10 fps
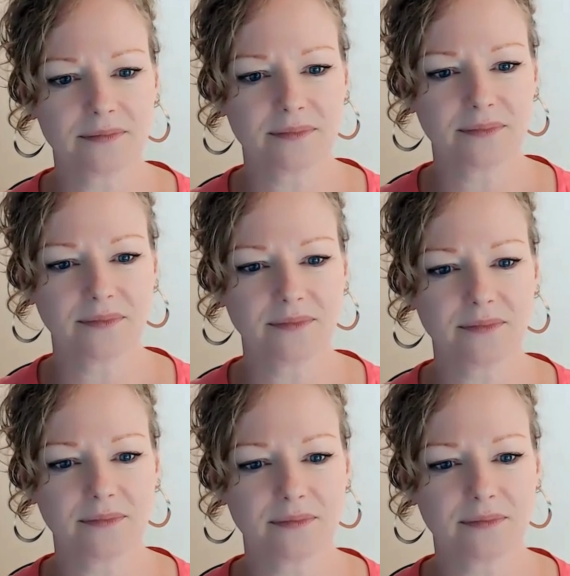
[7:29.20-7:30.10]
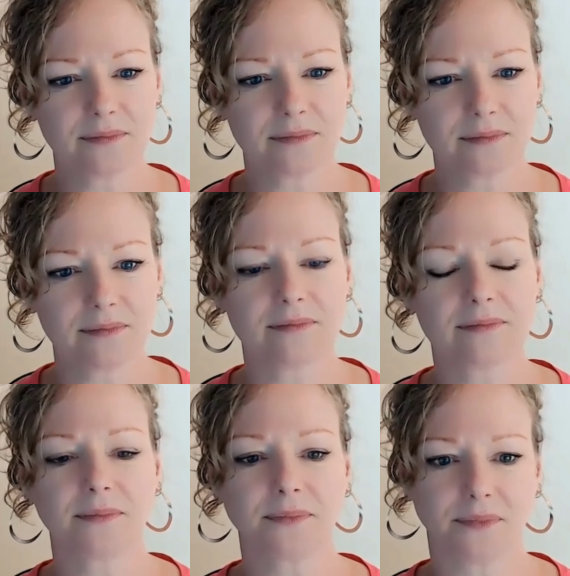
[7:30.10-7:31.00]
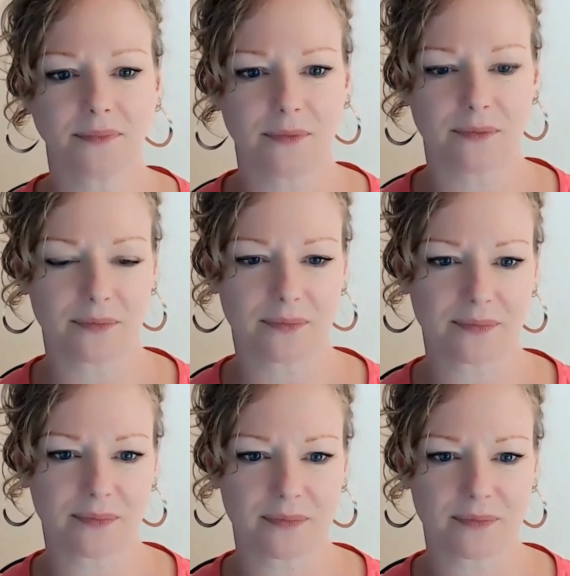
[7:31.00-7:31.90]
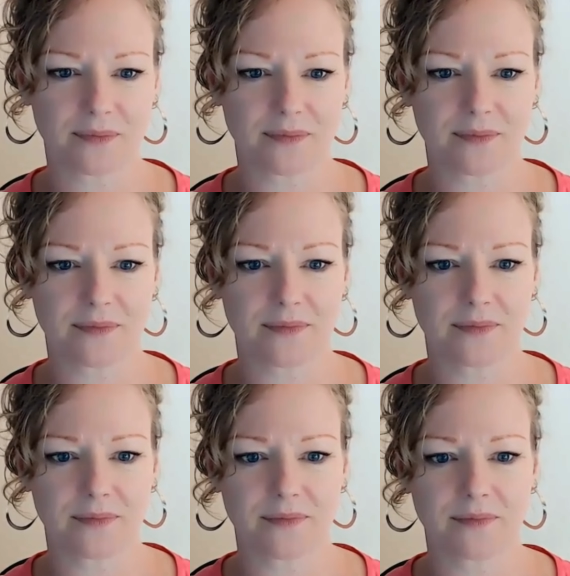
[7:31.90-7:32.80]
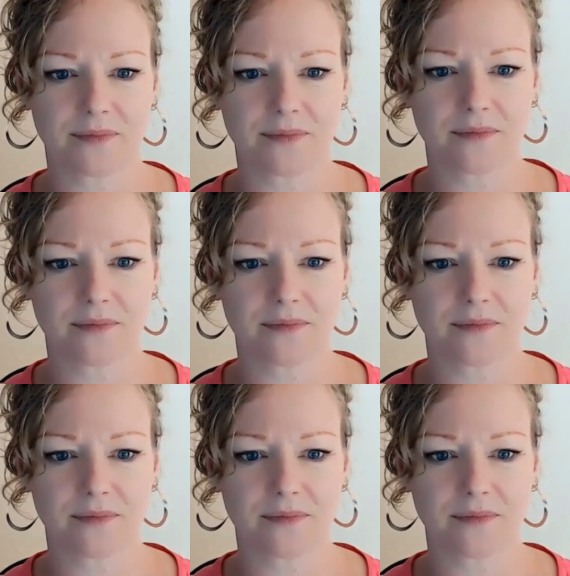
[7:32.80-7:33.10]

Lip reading: The person shown says nothing.